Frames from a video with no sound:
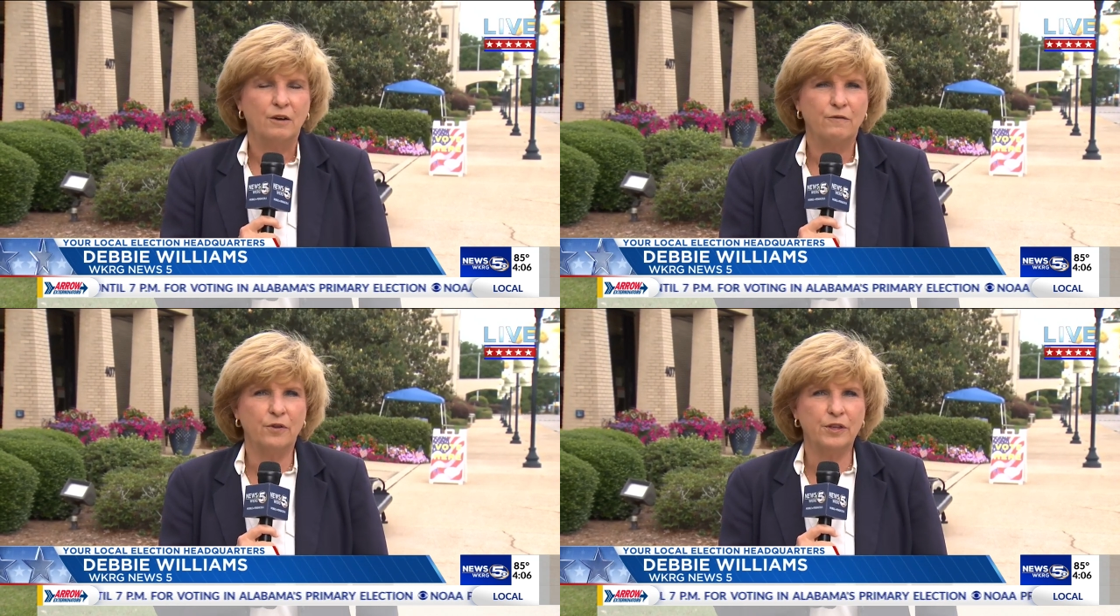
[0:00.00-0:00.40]

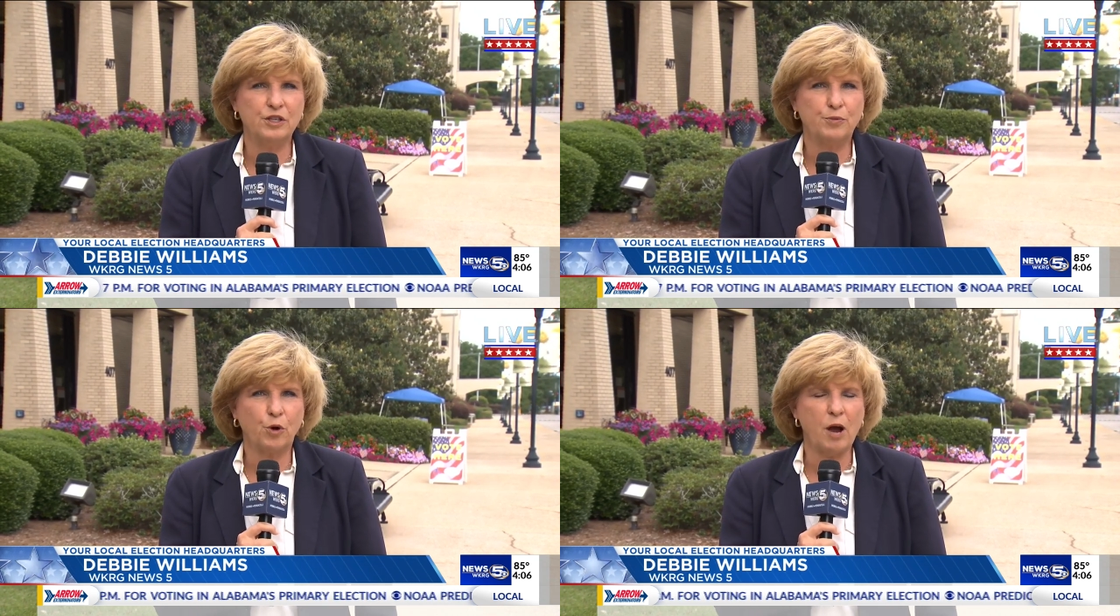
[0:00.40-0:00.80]
for
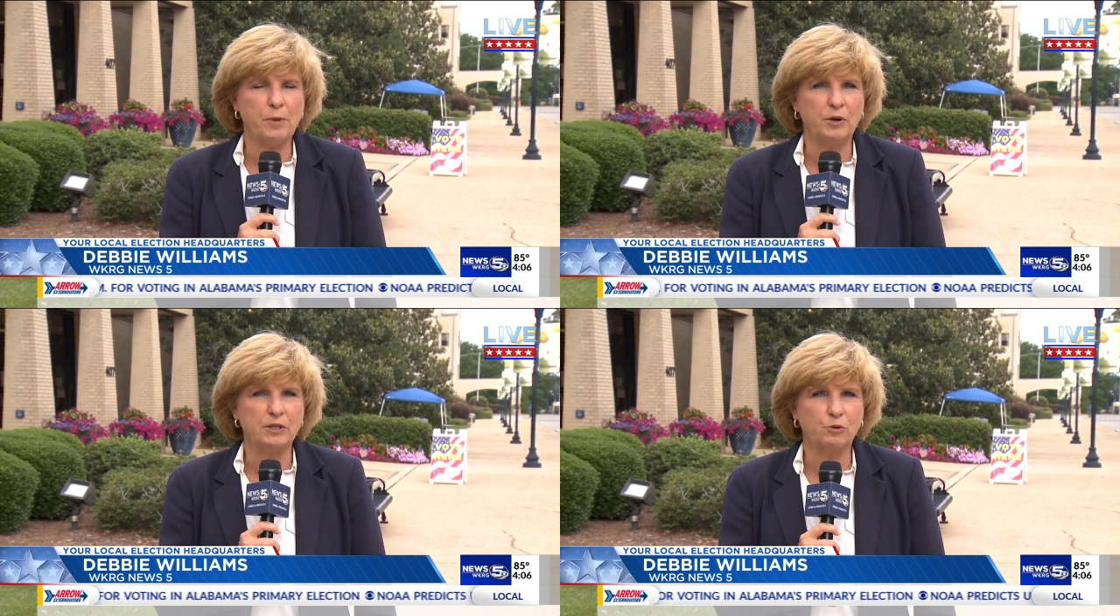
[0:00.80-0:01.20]
these
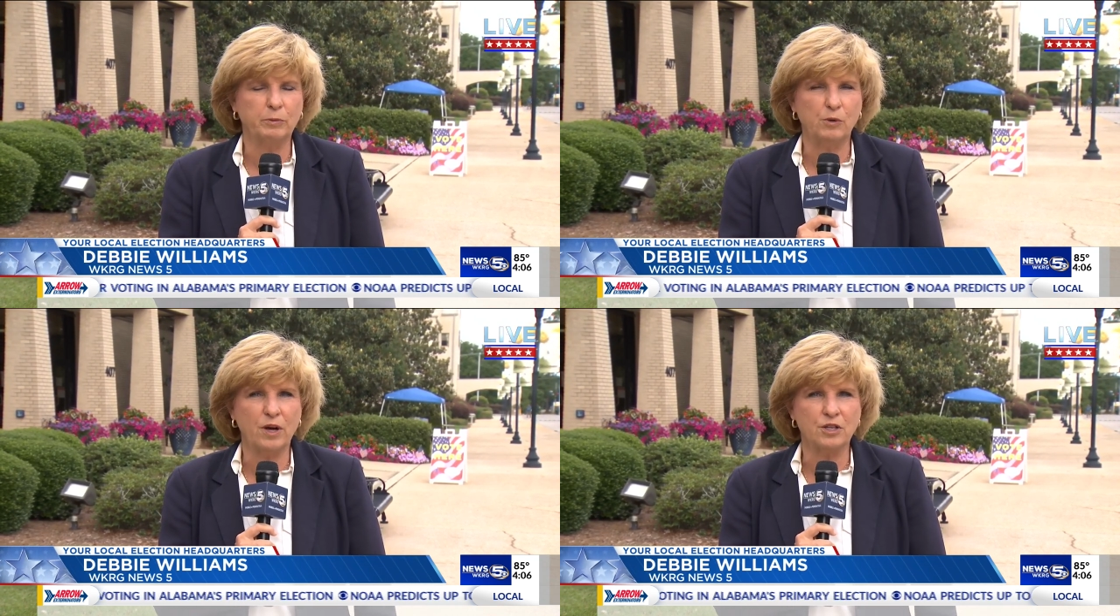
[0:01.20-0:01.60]
primaries. We'll
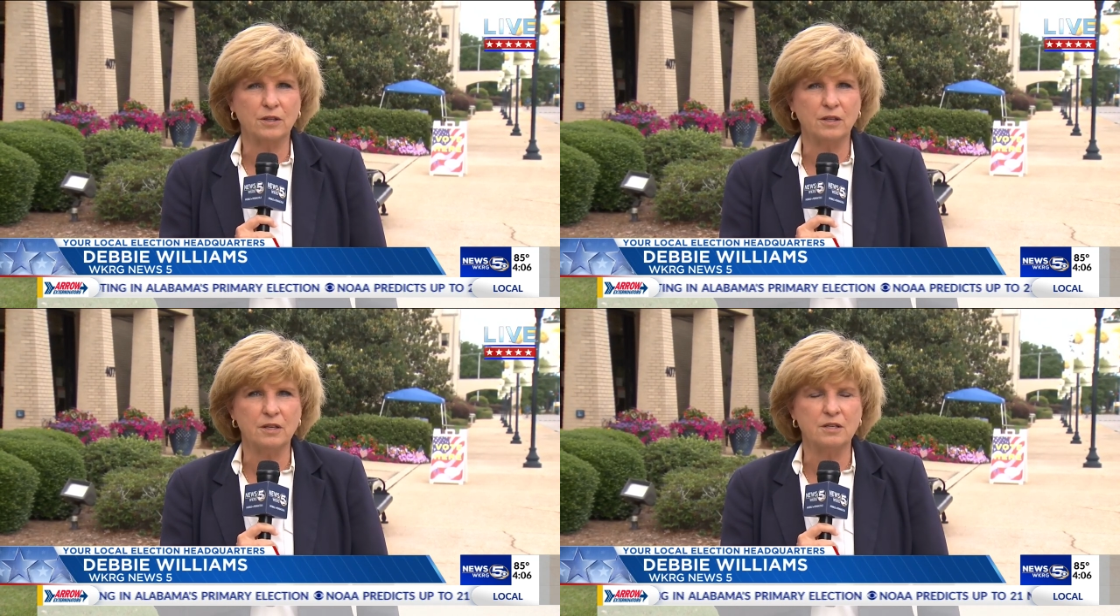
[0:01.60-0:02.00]
be
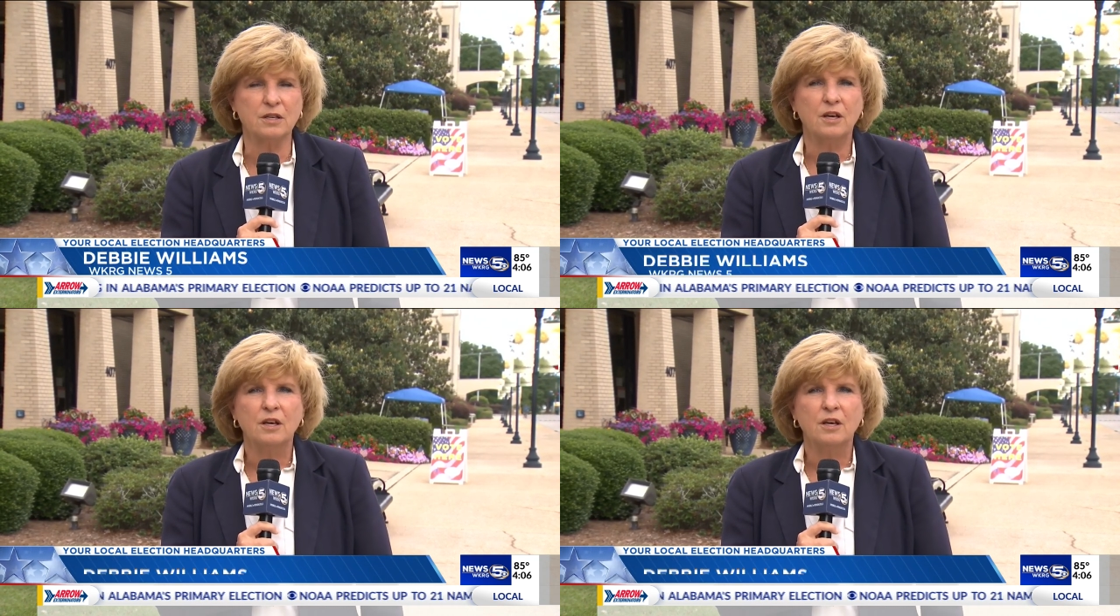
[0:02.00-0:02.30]
watching these